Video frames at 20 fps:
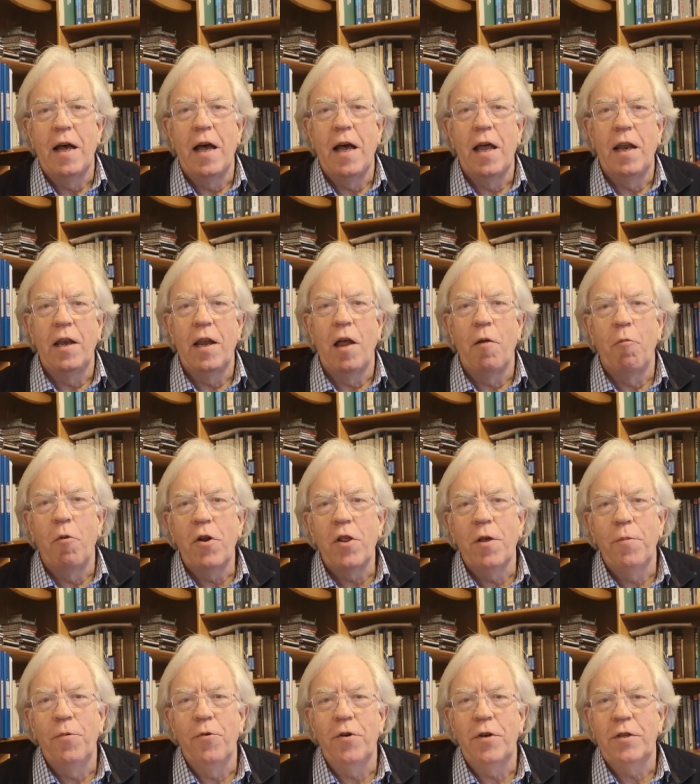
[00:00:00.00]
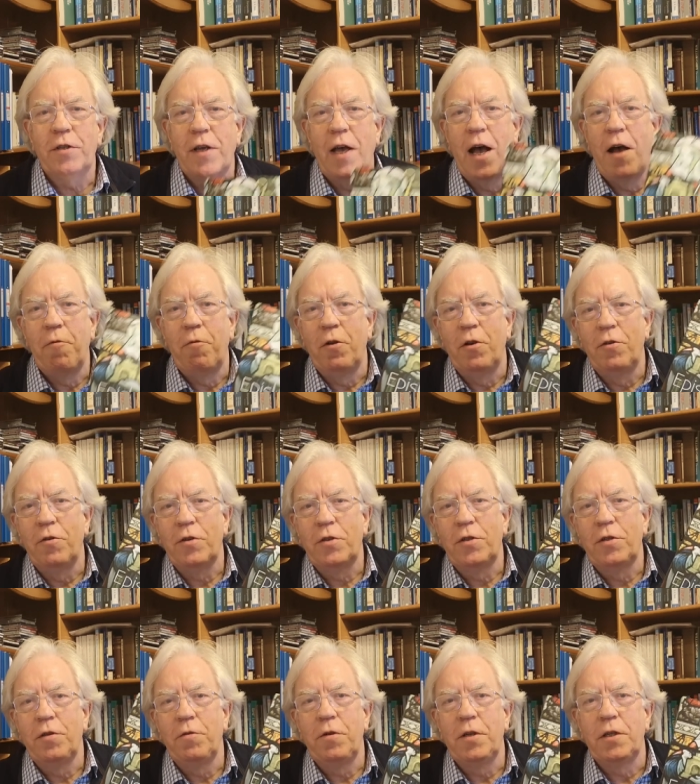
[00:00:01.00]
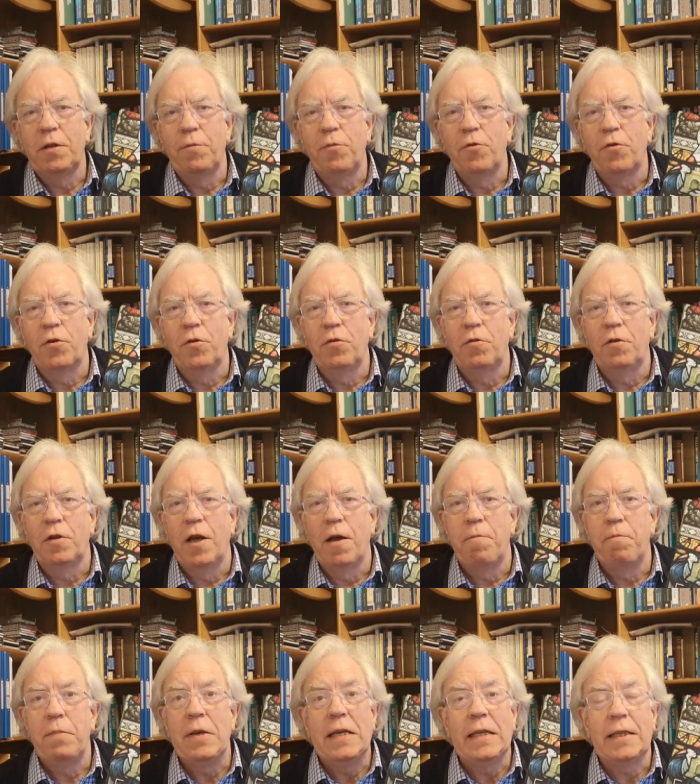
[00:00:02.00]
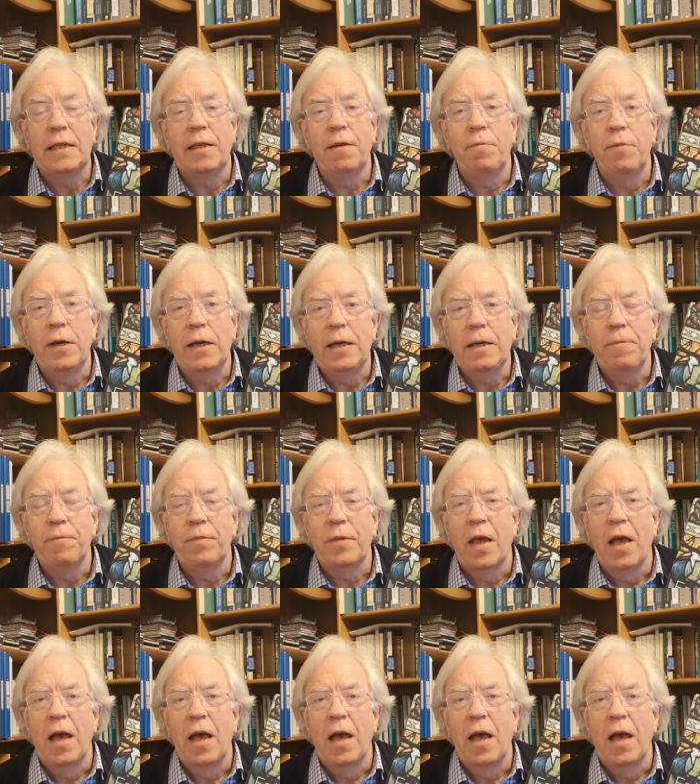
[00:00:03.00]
And, and one of the books that I will look to is a book called Episcope,